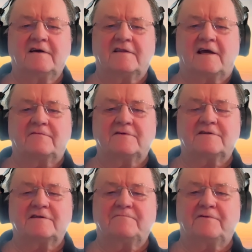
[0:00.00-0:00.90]
that would
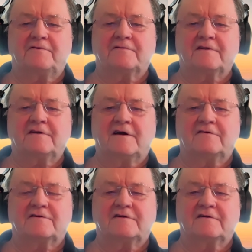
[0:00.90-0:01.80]
support the
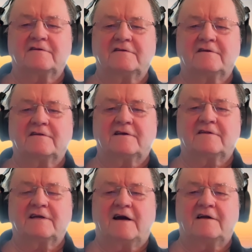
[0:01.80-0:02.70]
notion
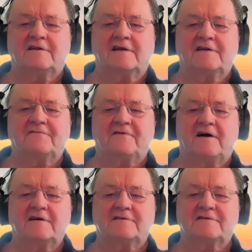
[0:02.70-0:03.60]
that the
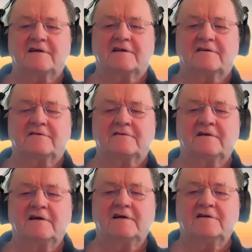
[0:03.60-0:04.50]
identified
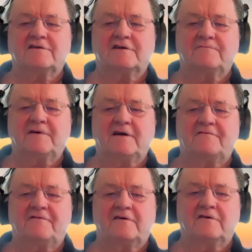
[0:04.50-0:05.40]
signal should be a
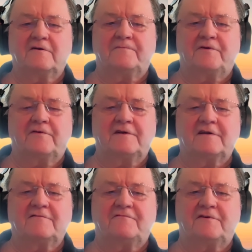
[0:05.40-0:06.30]
focal
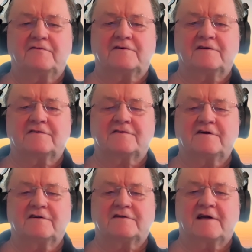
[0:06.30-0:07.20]
point in future
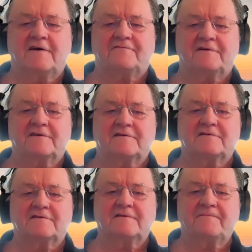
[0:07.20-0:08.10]
search
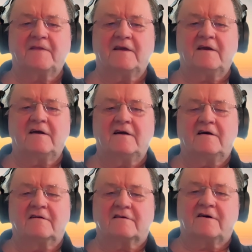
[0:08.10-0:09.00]
efforts.
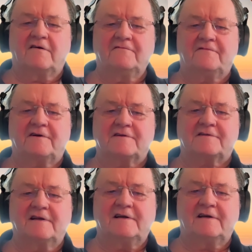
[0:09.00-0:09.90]
And
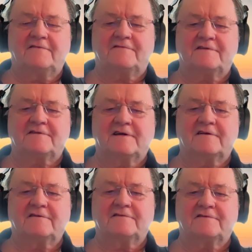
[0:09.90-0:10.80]
conversely, if the
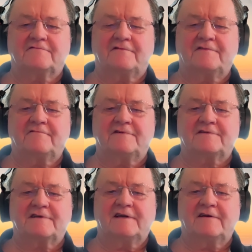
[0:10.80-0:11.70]
signals
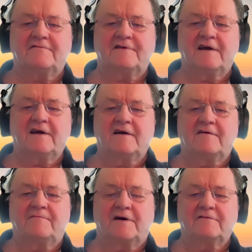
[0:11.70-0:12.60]
received
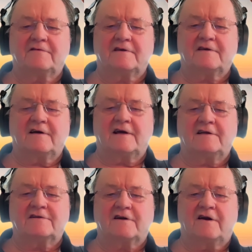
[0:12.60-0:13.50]
both at
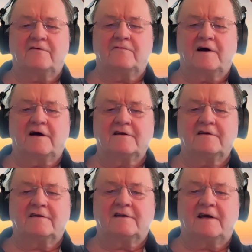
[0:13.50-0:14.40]

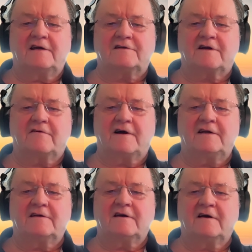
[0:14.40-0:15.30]
H01 and
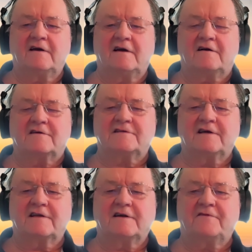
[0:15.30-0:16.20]
H08 are
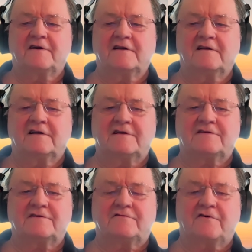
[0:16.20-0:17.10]
significantly
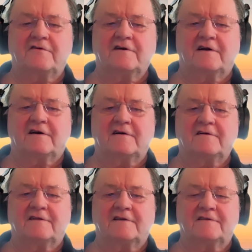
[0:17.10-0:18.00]

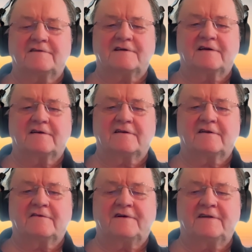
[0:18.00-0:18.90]
stronger than the
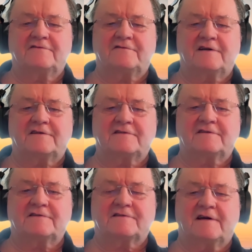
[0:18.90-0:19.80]
signal of interest
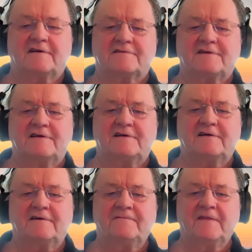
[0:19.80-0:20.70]
discussed
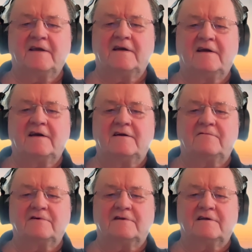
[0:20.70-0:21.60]
here,
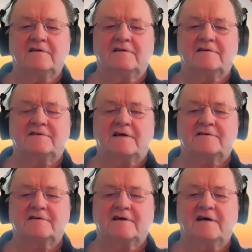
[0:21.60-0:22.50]
it would
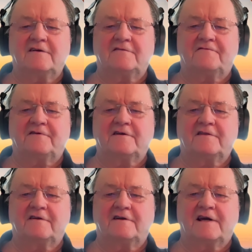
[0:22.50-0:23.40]
necessitate
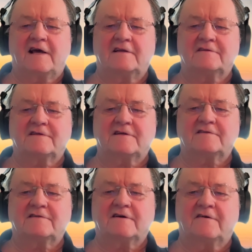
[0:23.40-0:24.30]
further
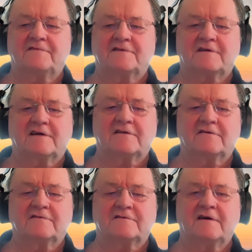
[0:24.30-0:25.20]
analysis of the
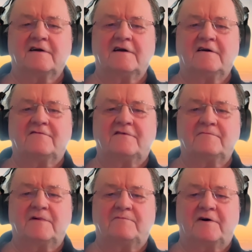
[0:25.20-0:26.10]
signals
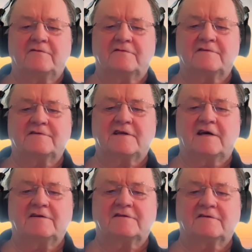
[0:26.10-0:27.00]
from both
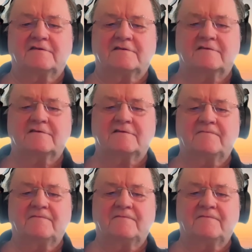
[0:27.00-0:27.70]
stations.